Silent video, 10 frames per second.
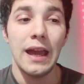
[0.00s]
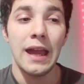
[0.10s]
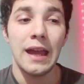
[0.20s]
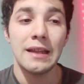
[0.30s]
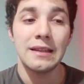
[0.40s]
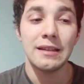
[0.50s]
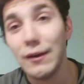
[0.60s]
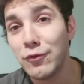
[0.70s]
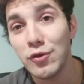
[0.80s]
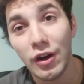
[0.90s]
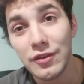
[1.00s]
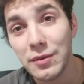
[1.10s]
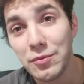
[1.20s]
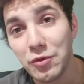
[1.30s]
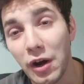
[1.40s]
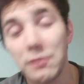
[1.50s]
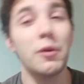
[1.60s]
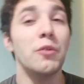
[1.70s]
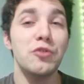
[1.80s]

And if you're not subscribed, bro,